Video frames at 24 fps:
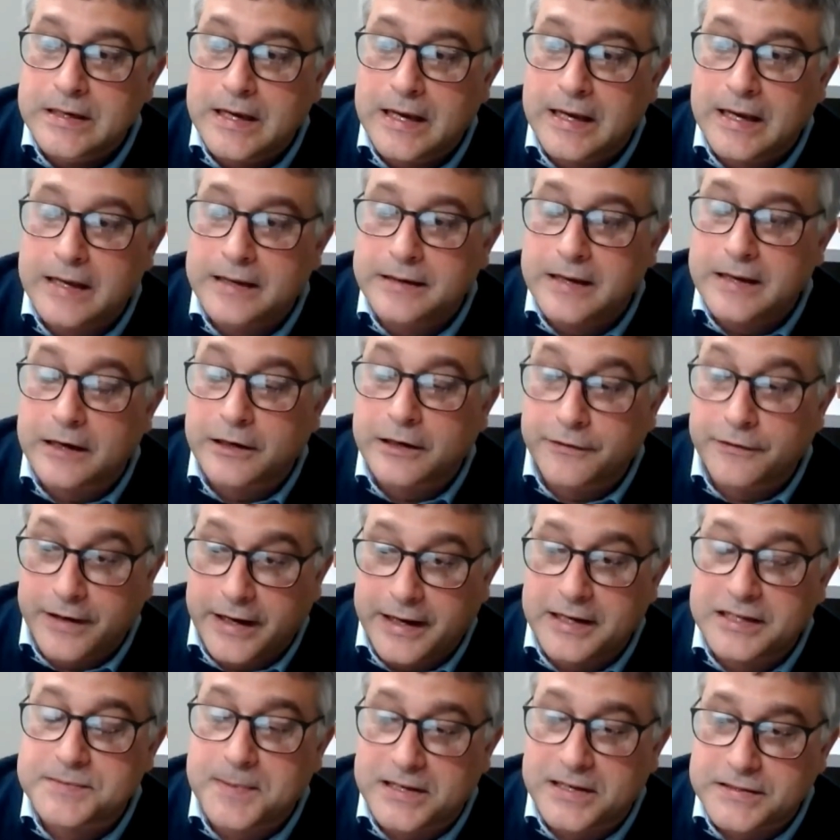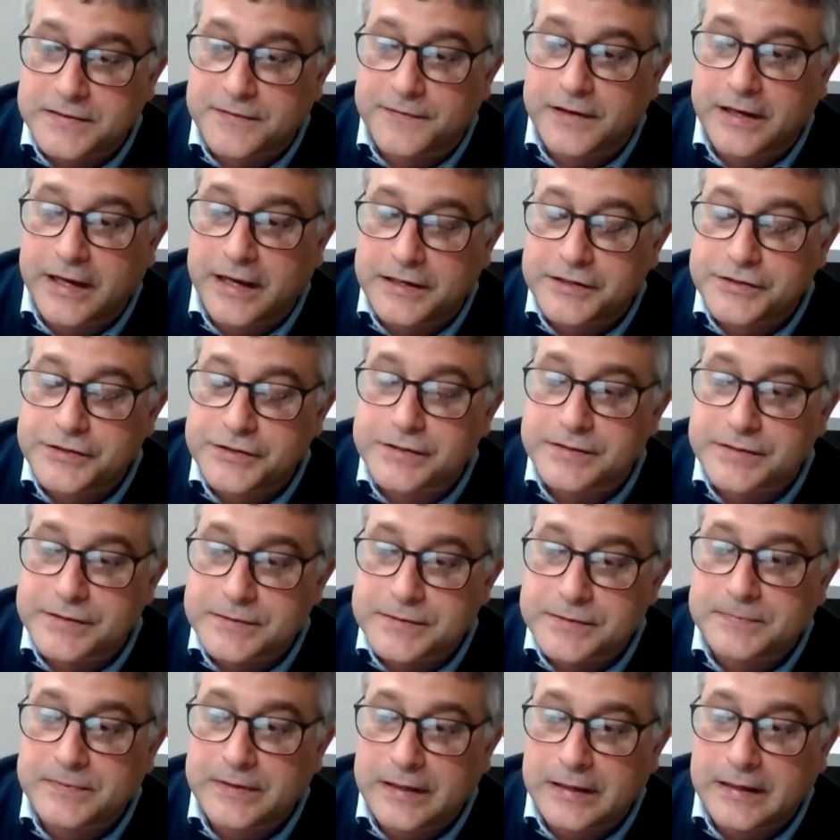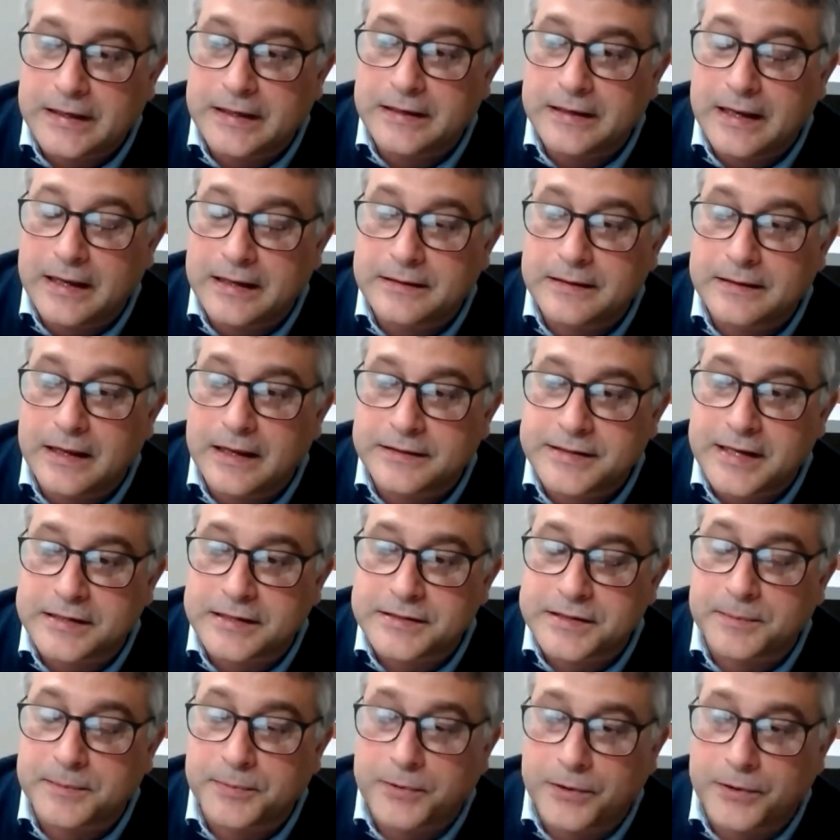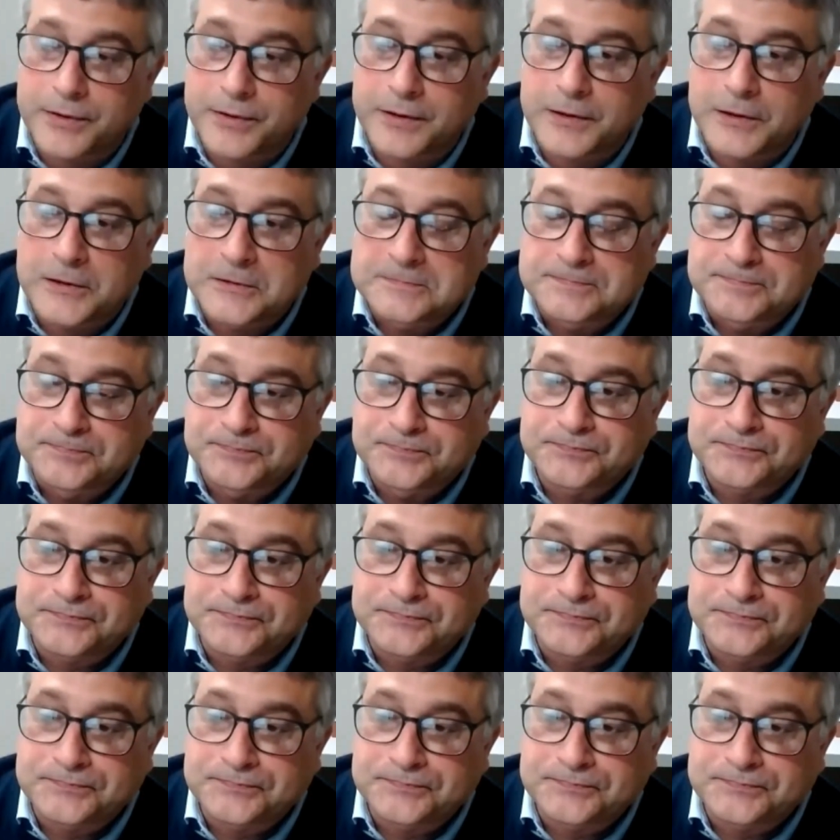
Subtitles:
and creating specifications and a testing protocol.